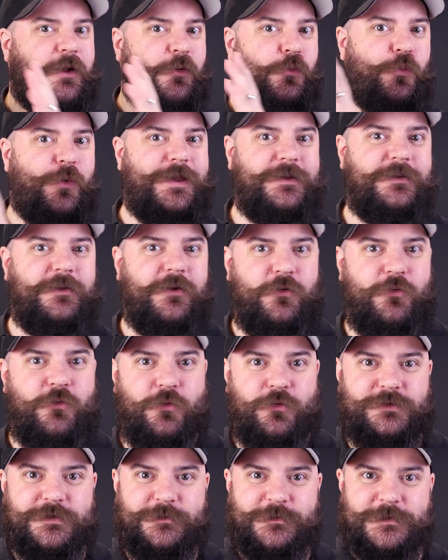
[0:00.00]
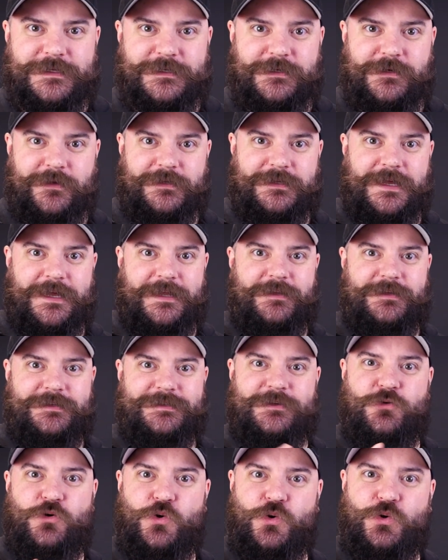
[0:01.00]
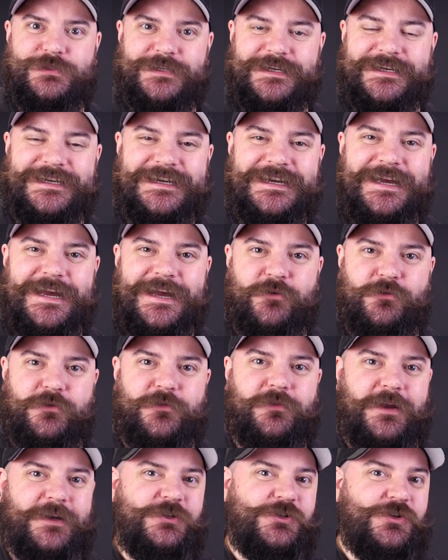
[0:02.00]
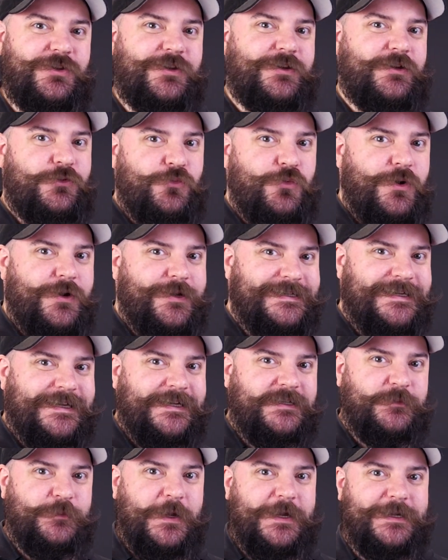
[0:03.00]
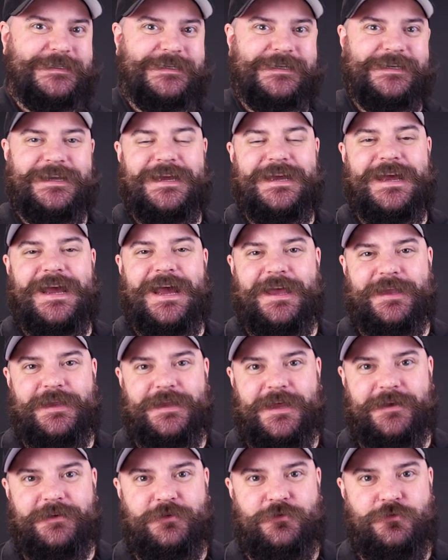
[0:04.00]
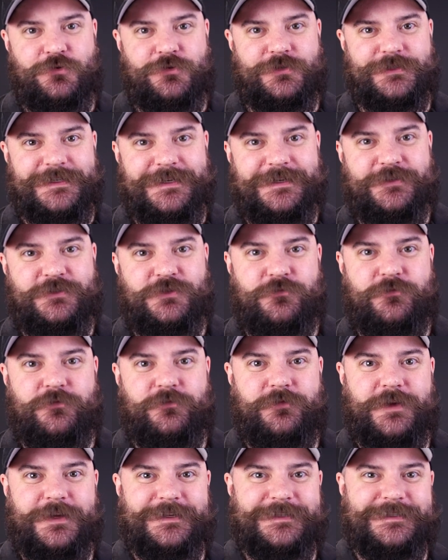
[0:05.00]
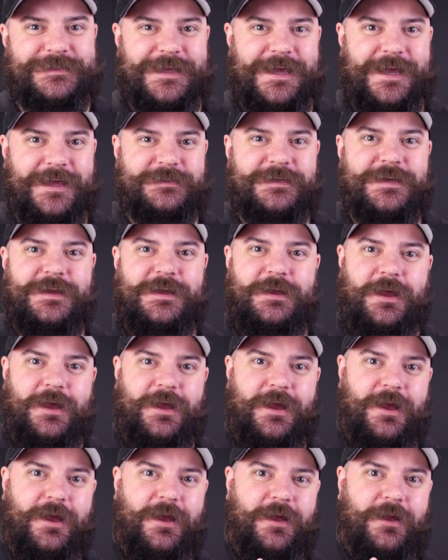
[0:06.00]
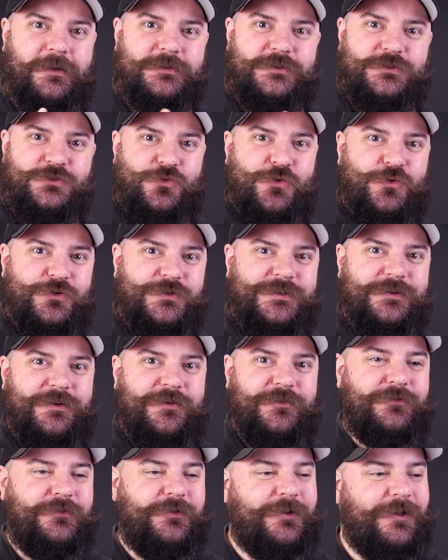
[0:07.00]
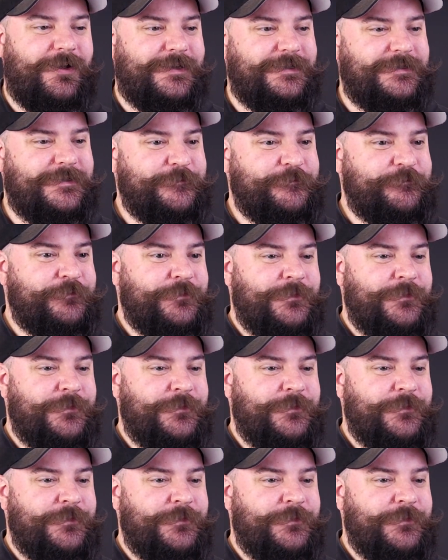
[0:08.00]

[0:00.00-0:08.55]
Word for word: window or something like that that's causing a reflection that you weren't expecting, and then you just need to fix that source of light.